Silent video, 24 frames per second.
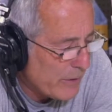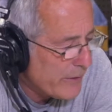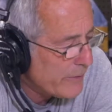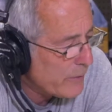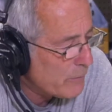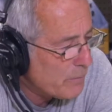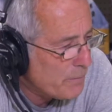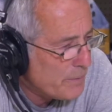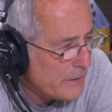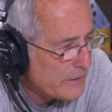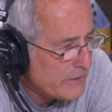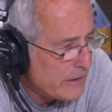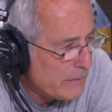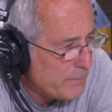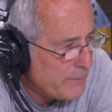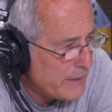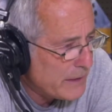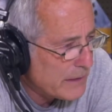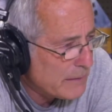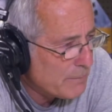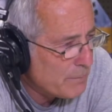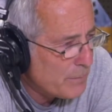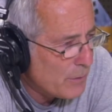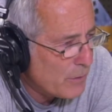either busy
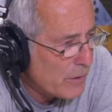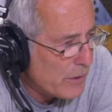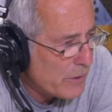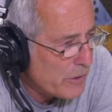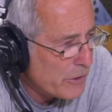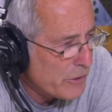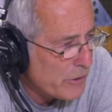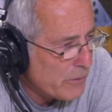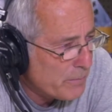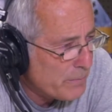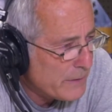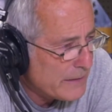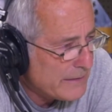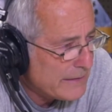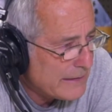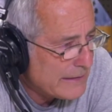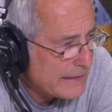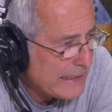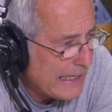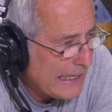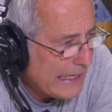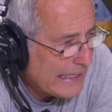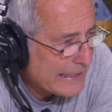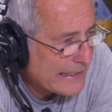being born or you're busy
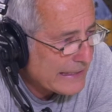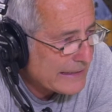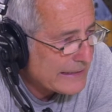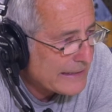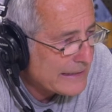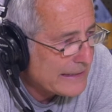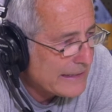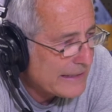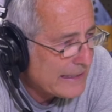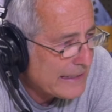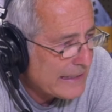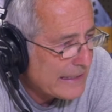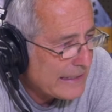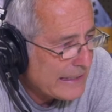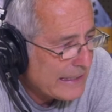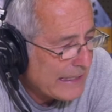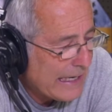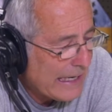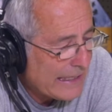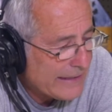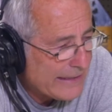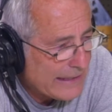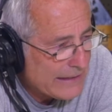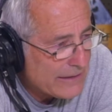dying. Mm-hmm. And
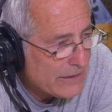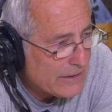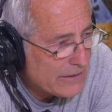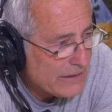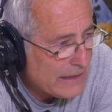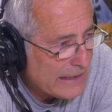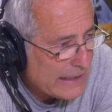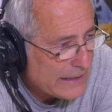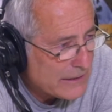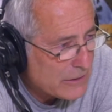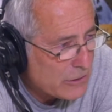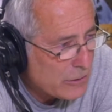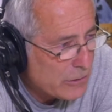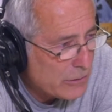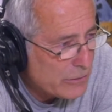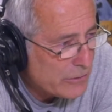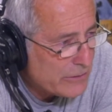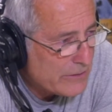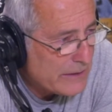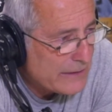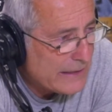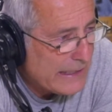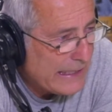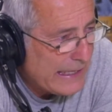I think there's a lot of
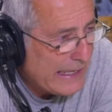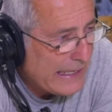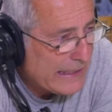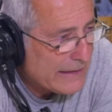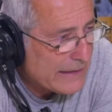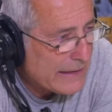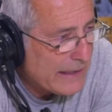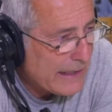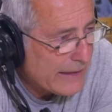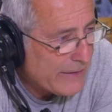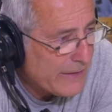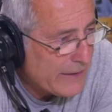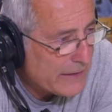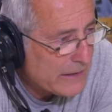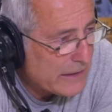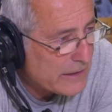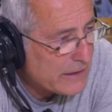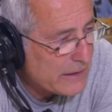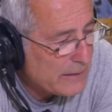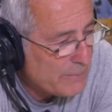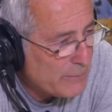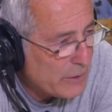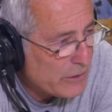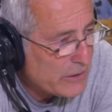truth to that. I think a
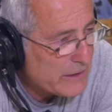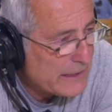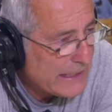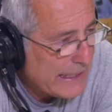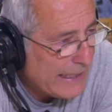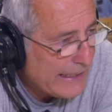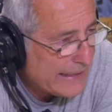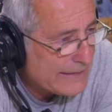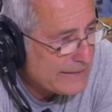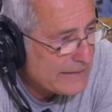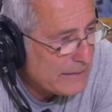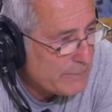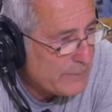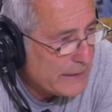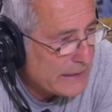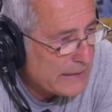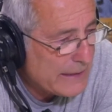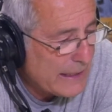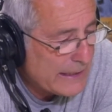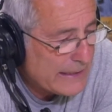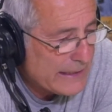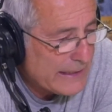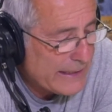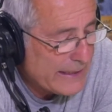community has to be
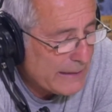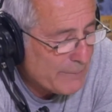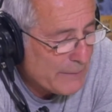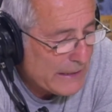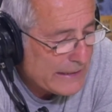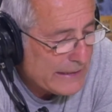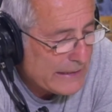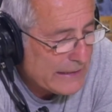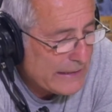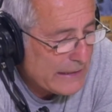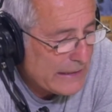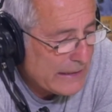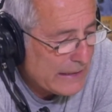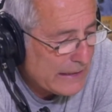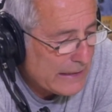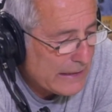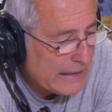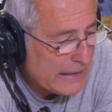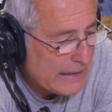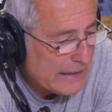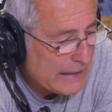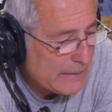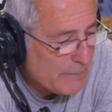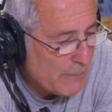dynamic,
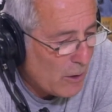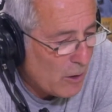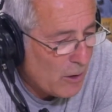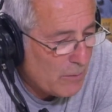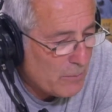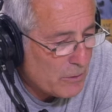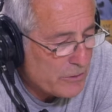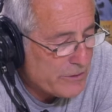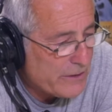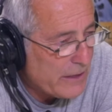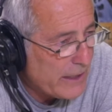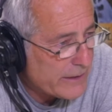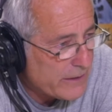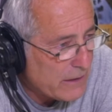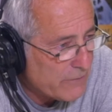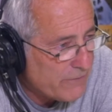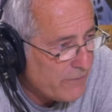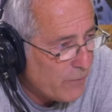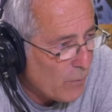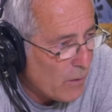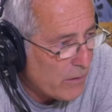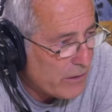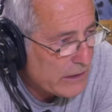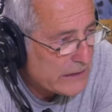almost like a
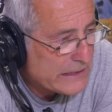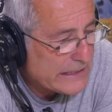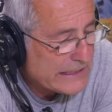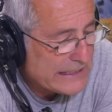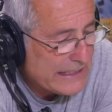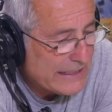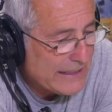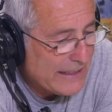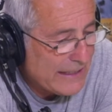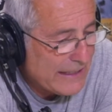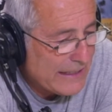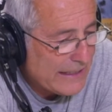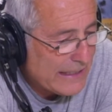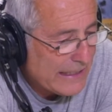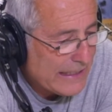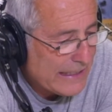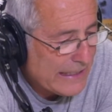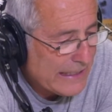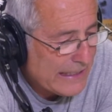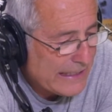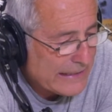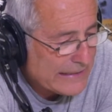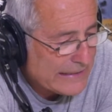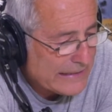forest.
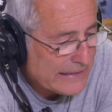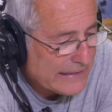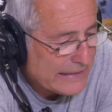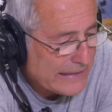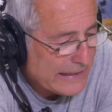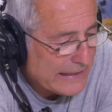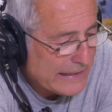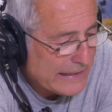And